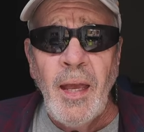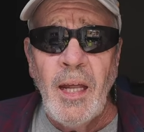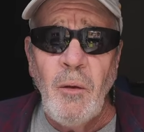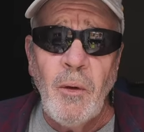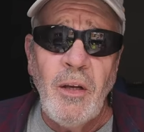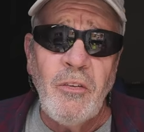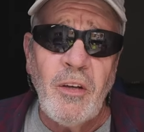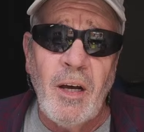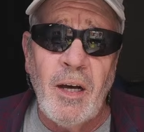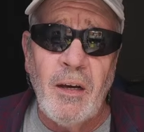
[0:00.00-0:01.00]
Anyways,
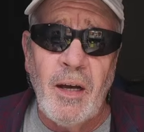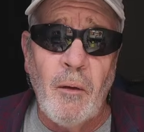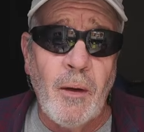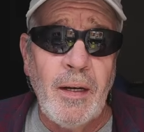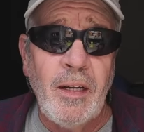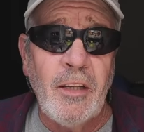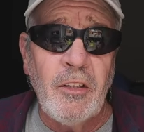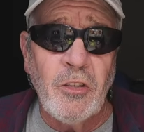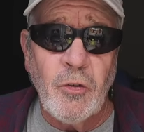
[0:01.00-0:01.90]
I wanted to get the